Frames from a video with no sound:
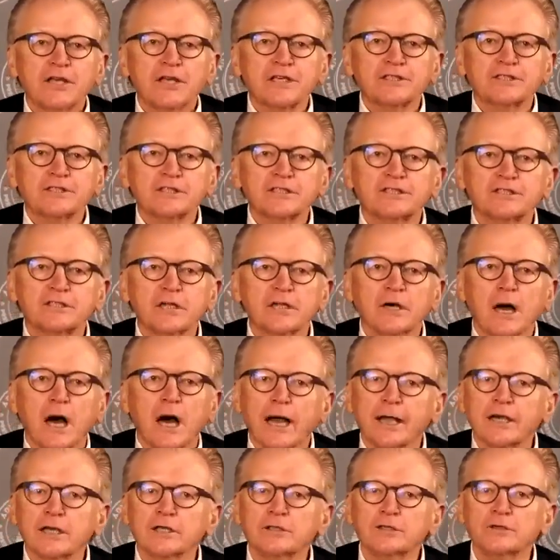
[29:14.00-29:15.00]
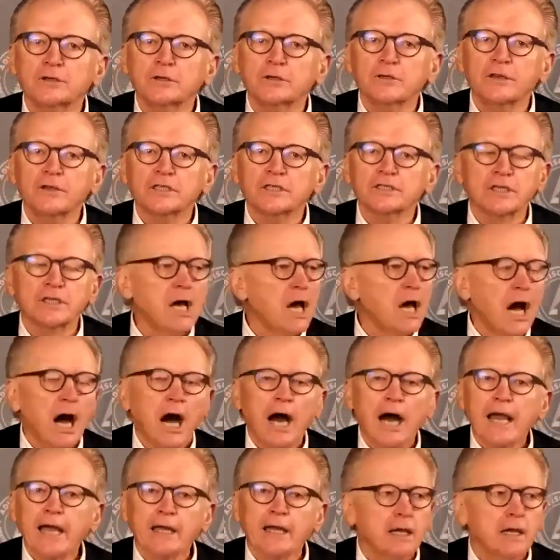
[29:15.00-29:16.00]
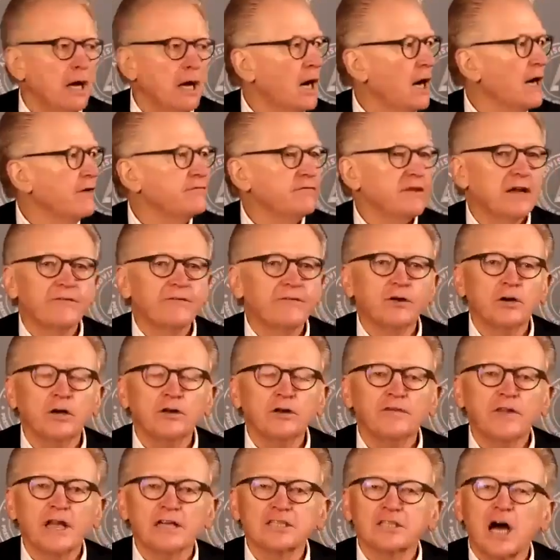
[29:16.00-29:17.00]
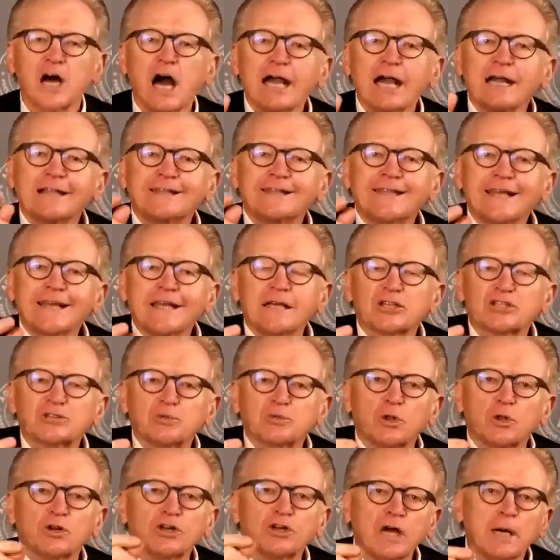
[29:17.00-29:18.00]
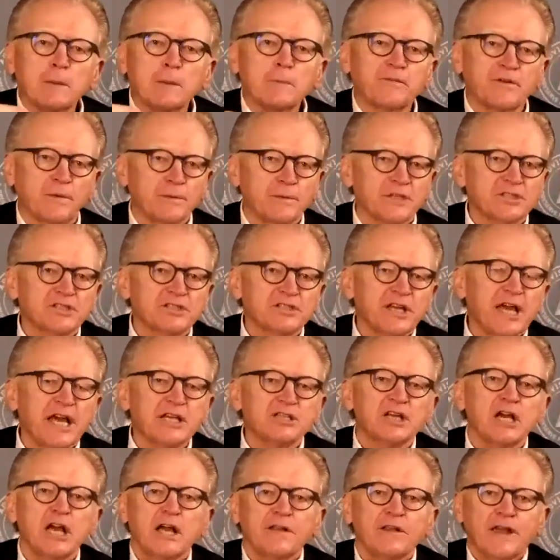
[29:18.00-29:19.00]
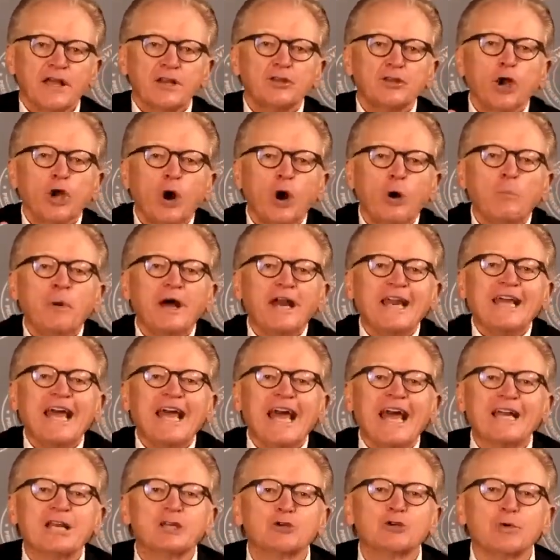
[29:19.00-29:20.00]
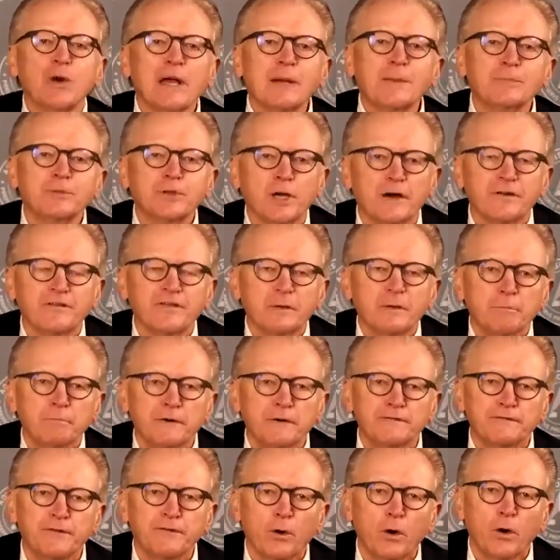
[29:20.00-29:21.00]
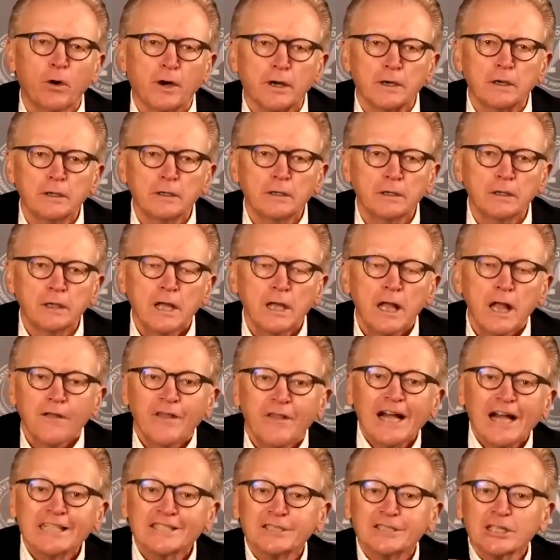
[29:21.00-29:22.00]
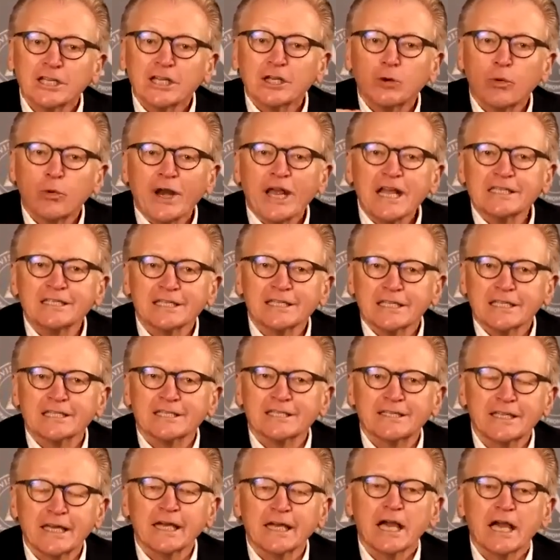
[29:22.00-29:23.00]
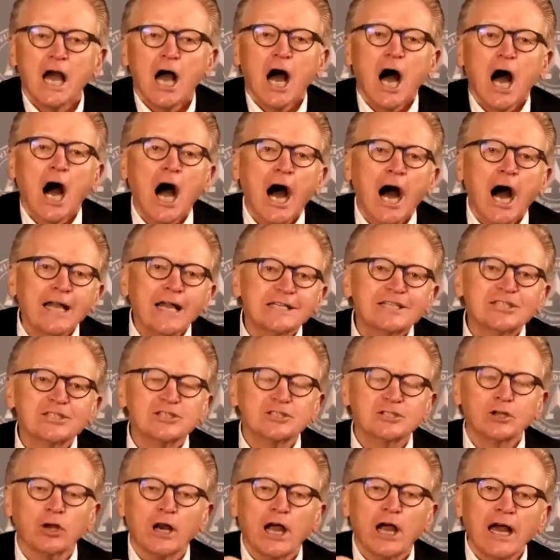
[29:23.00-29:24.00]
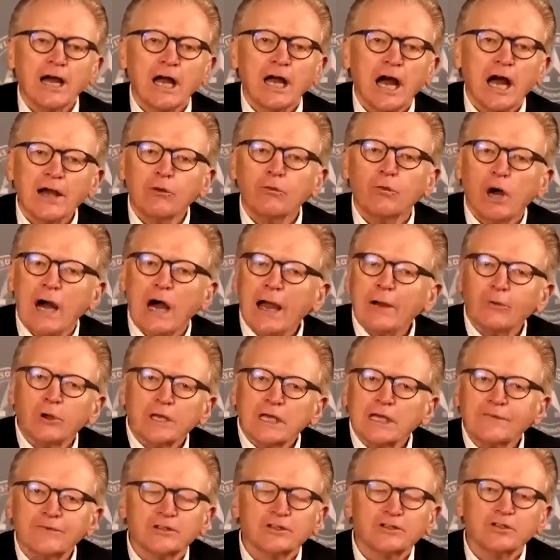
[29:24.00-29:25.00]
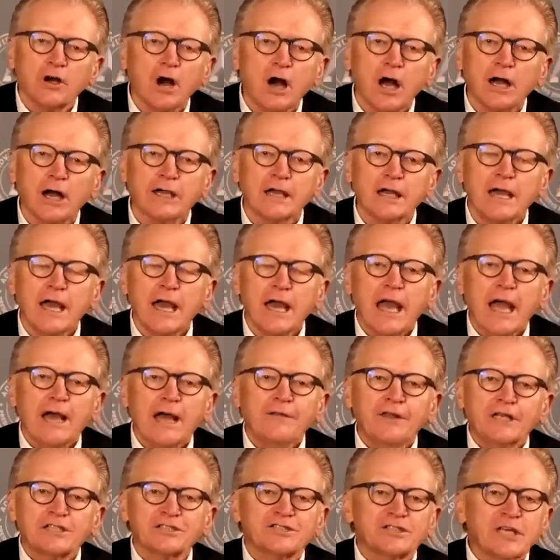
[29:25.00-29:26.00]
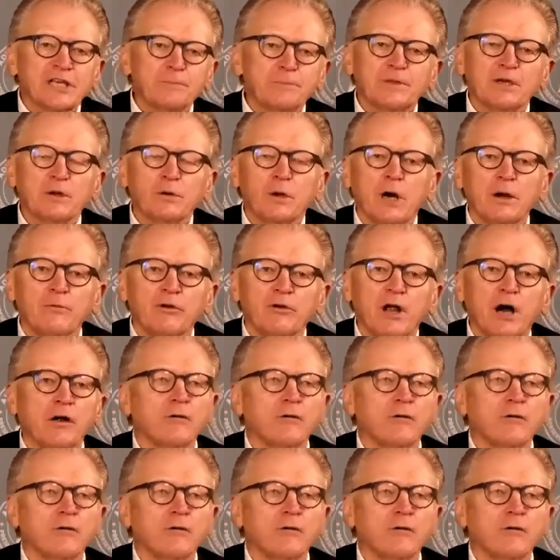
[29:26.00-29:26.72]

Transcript: this is stuff, I can do this. Hey, I've never heard this. Ideas will come from the stage that nobody had dreamt of before. That's the craziest thing. I will give a talk and then something,